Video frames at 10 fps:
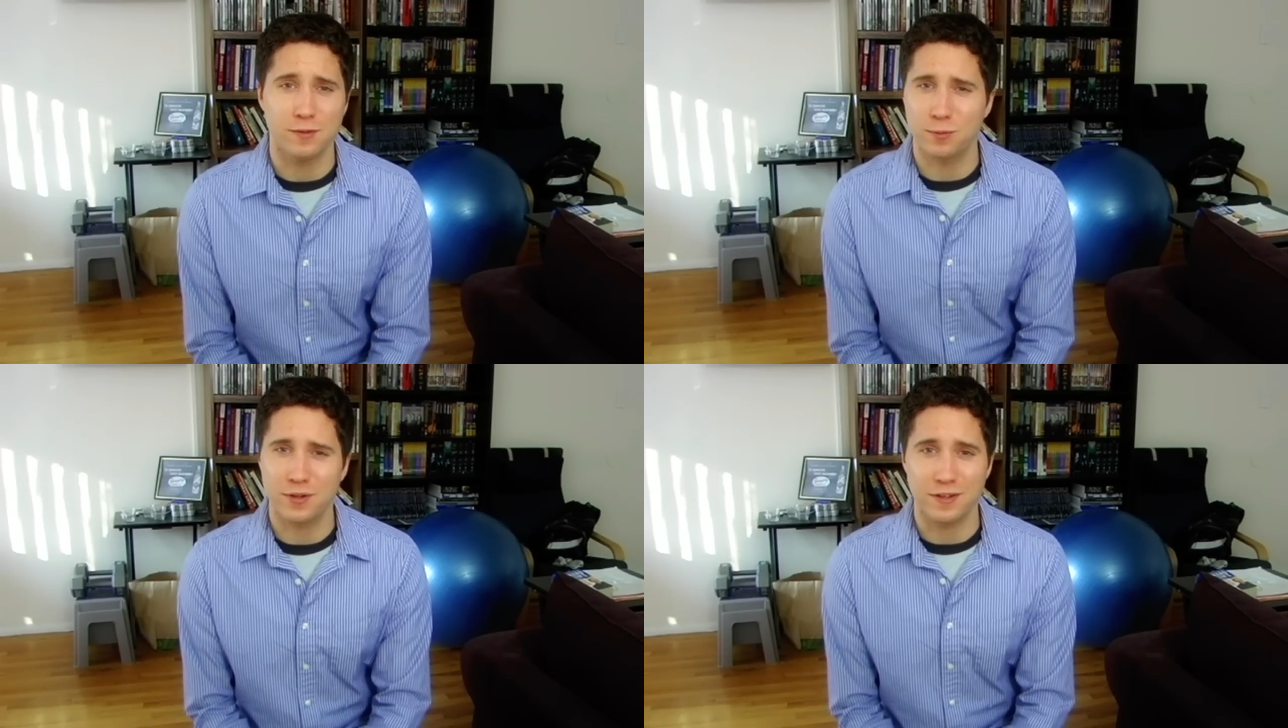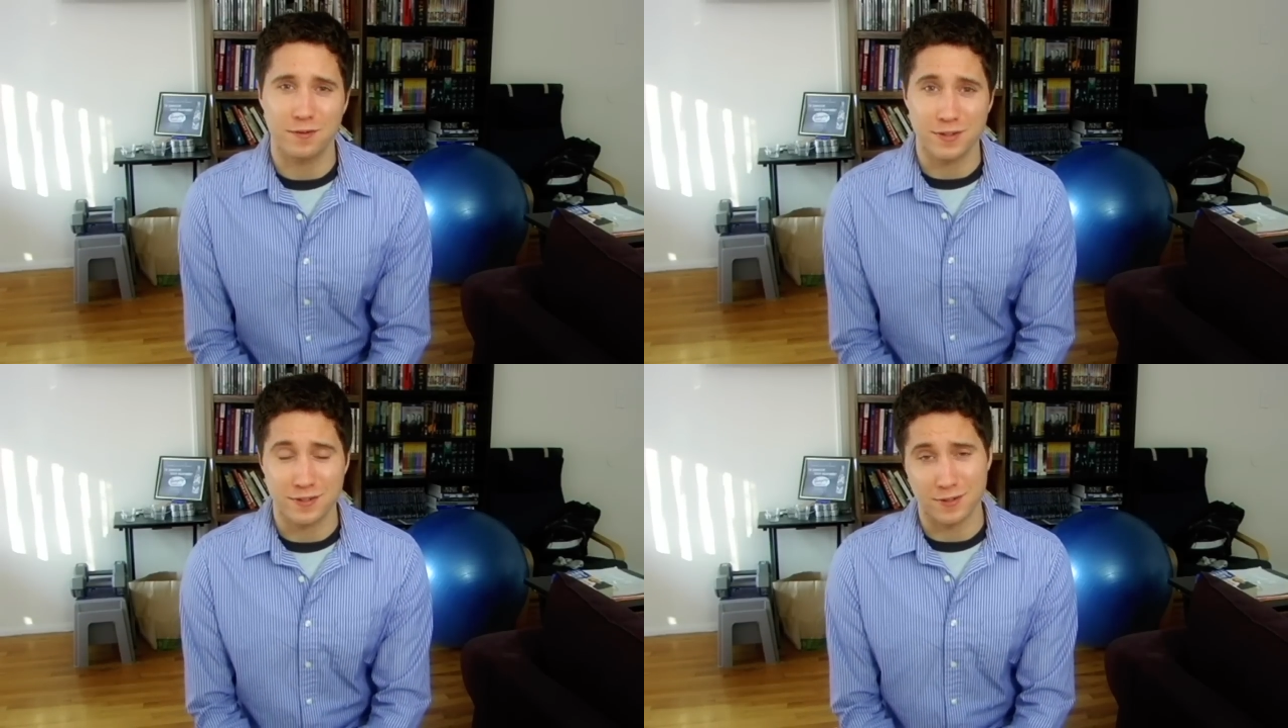You really
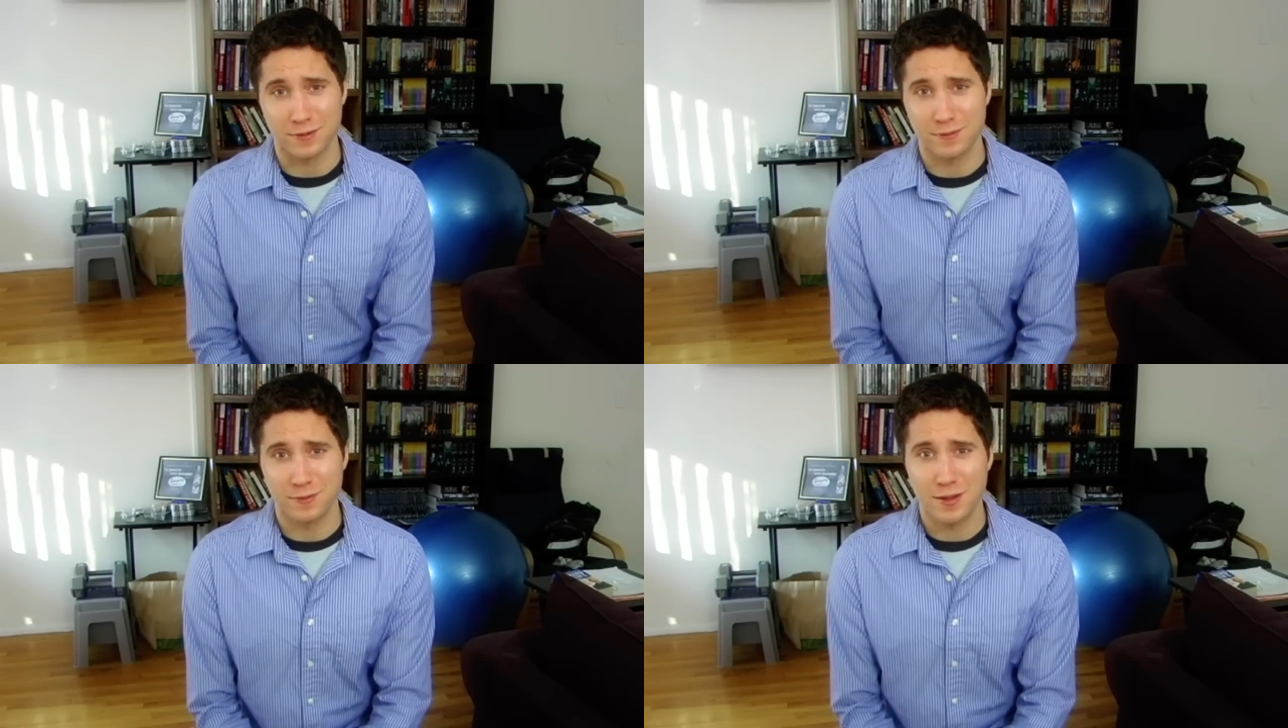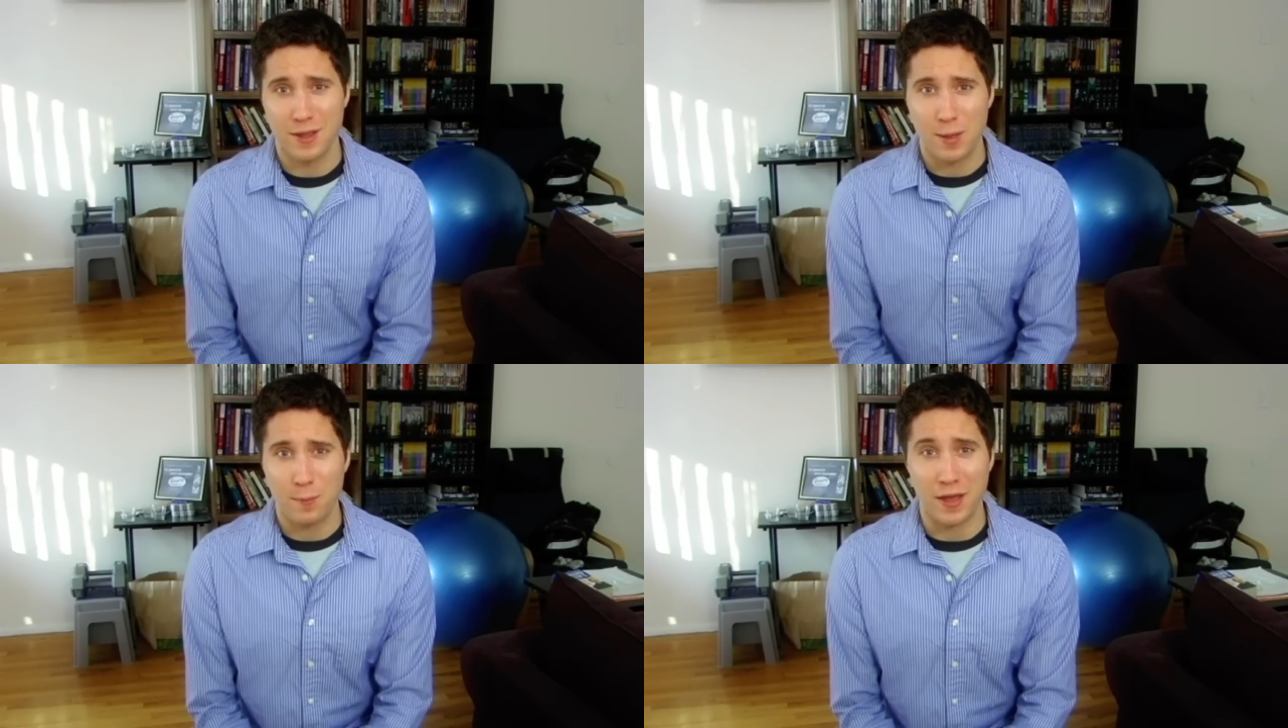don't need to
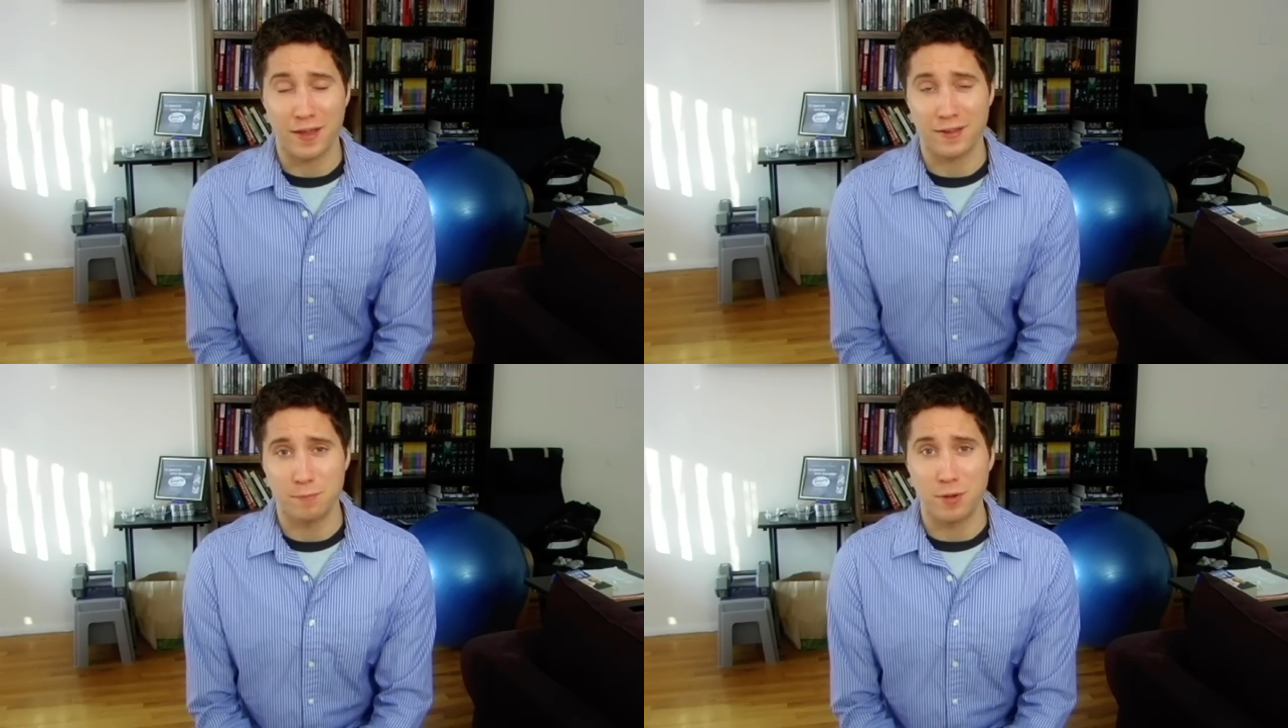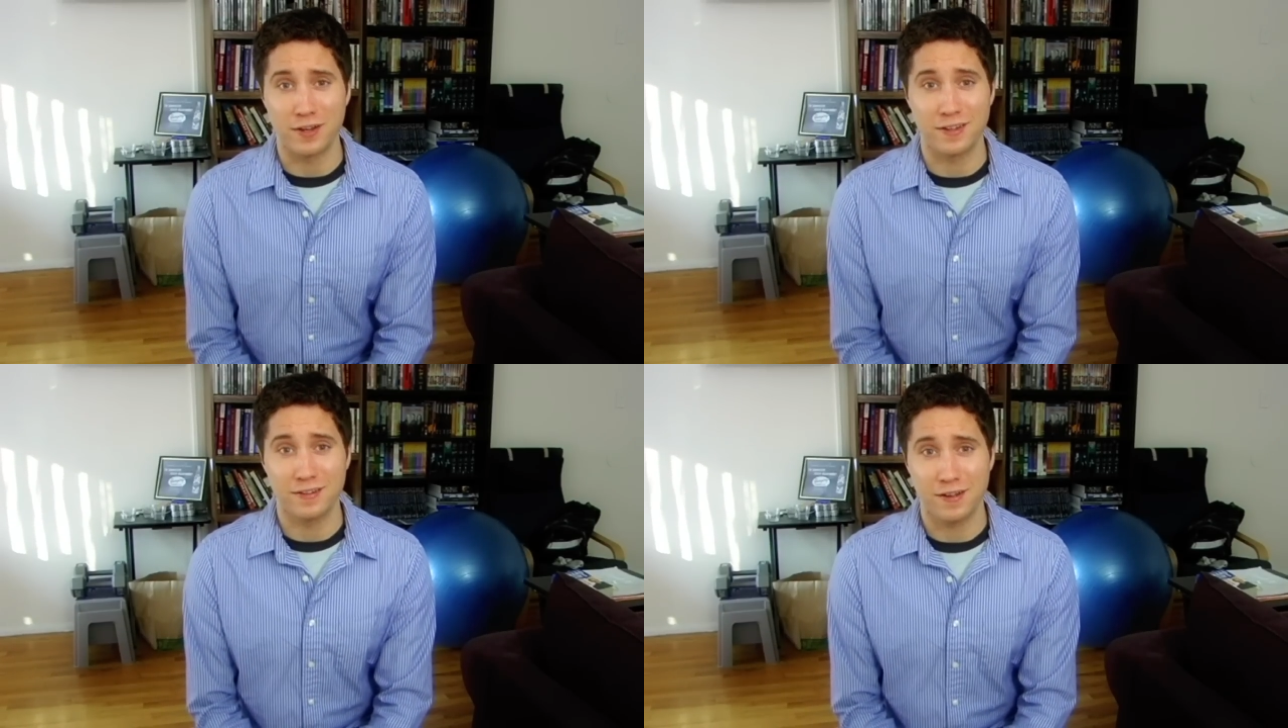pay
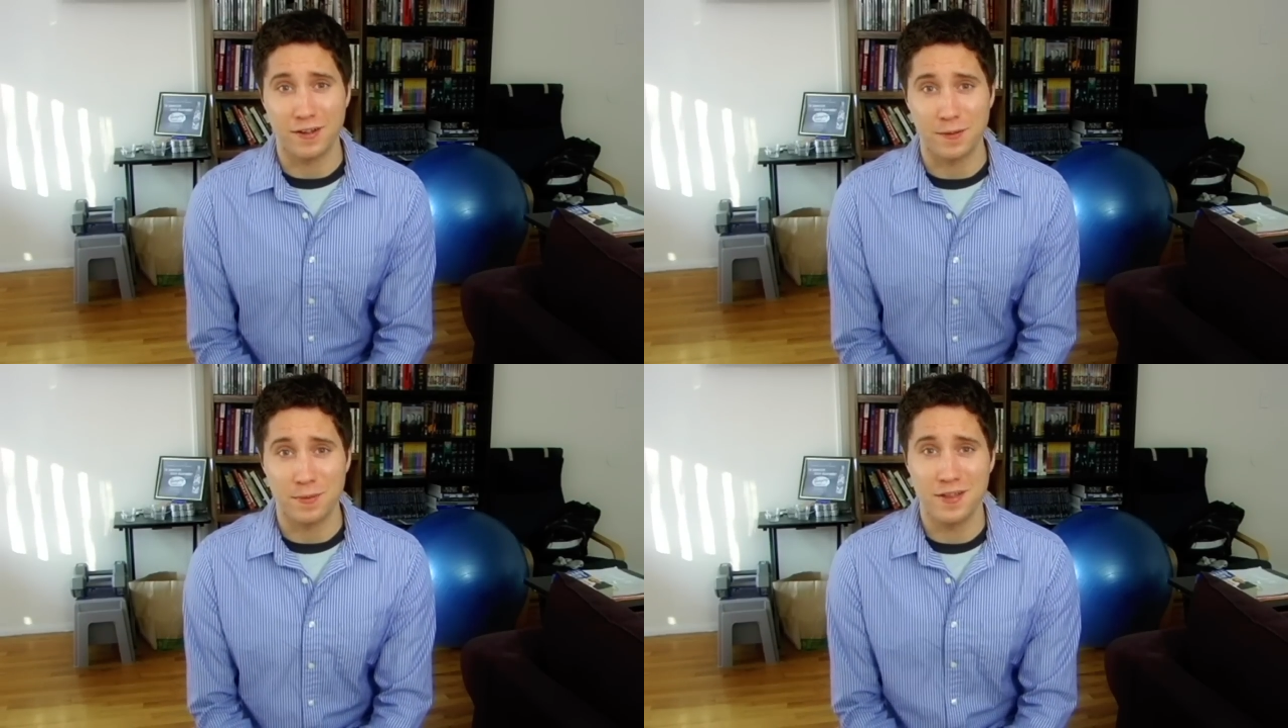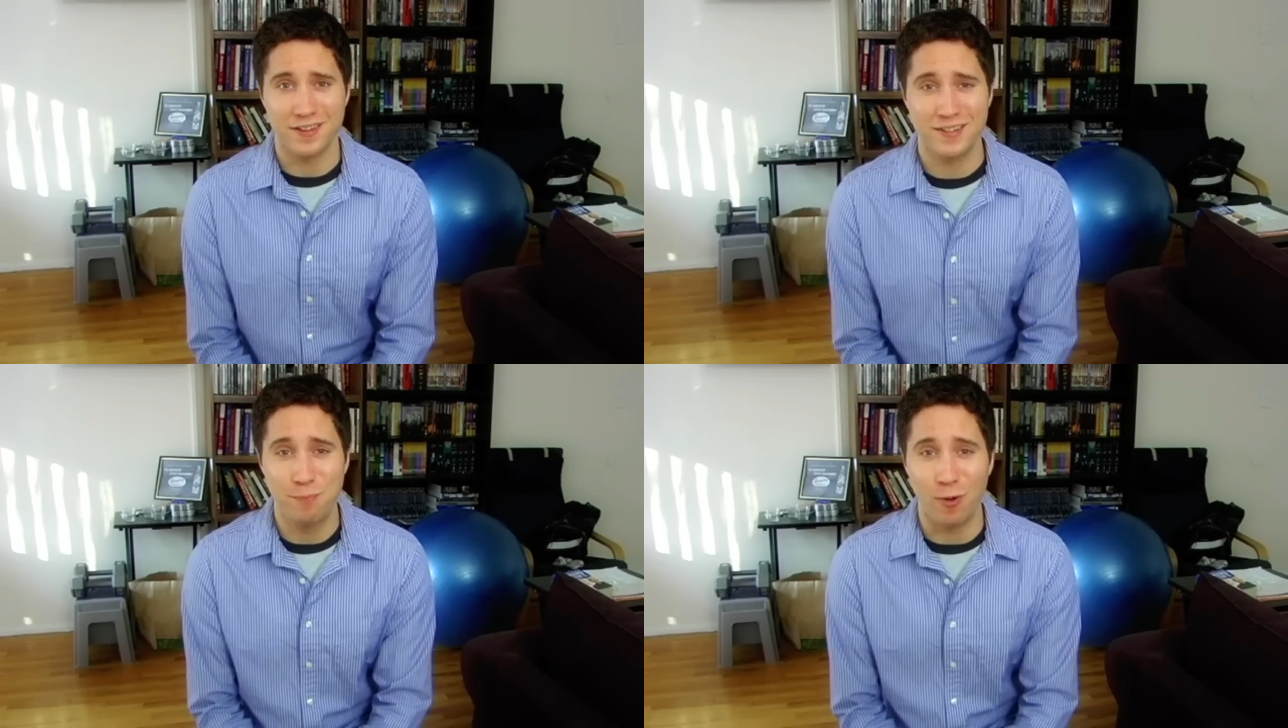money
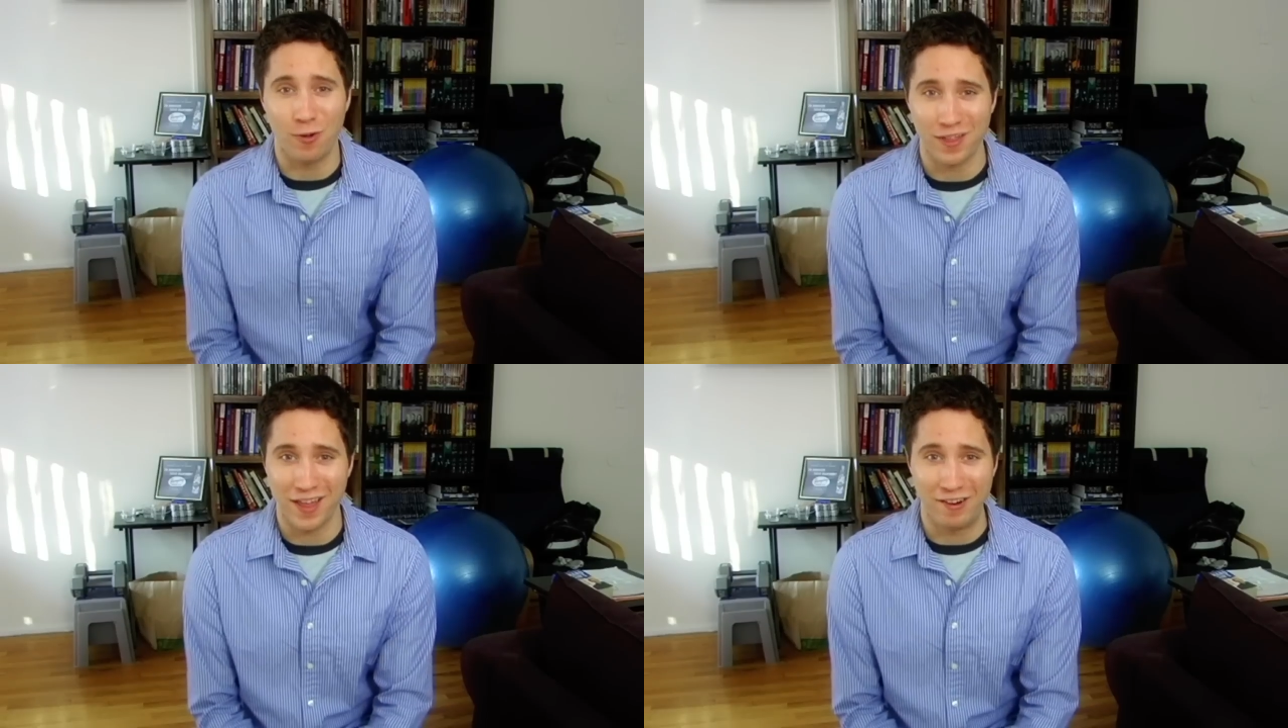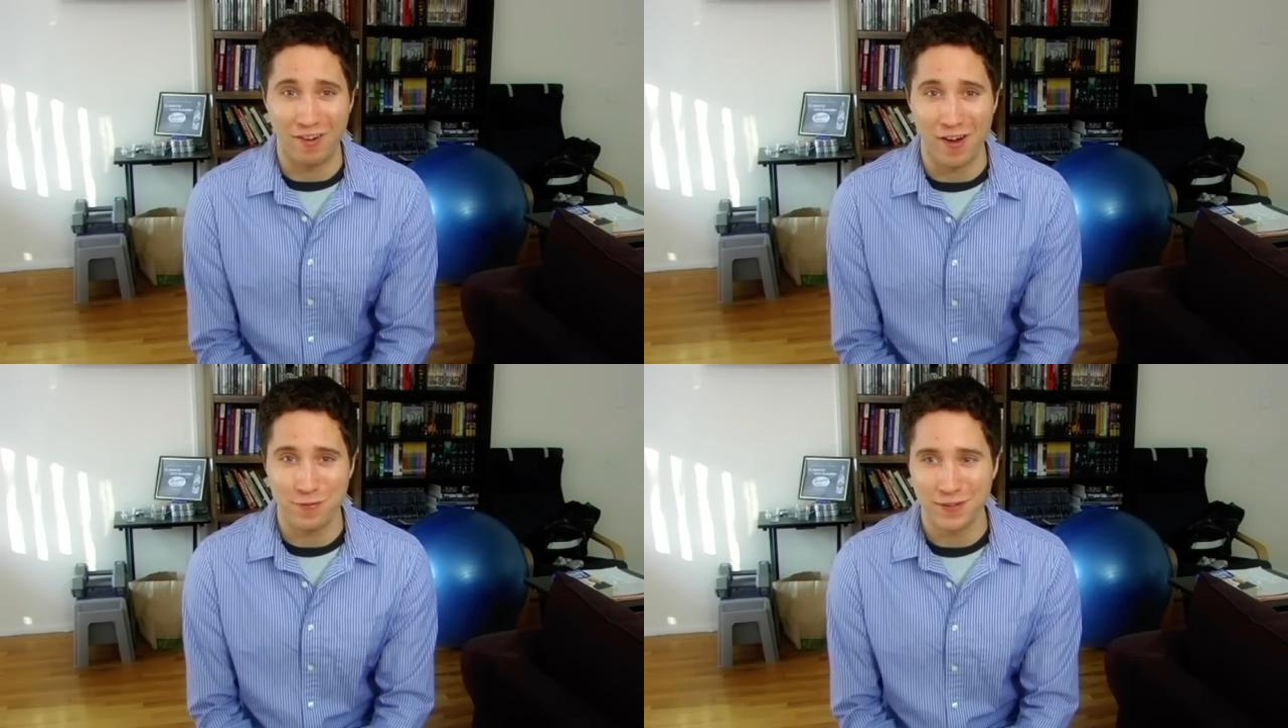to pull that
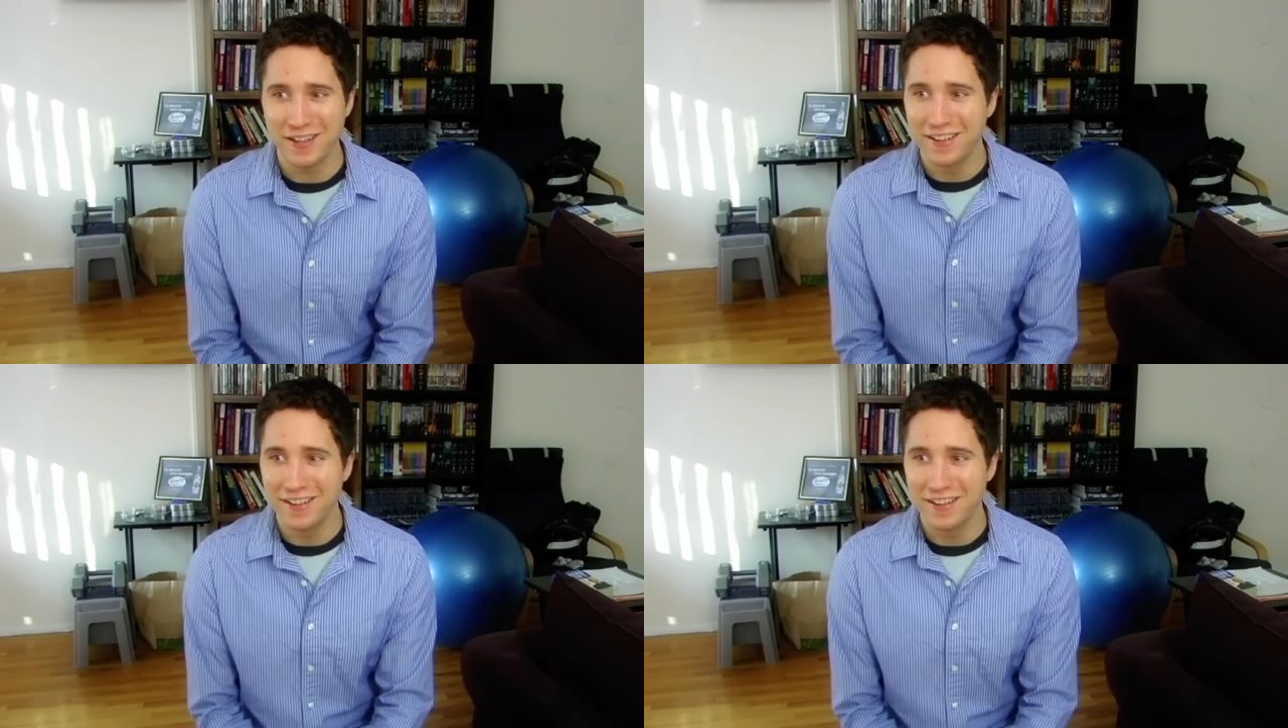off.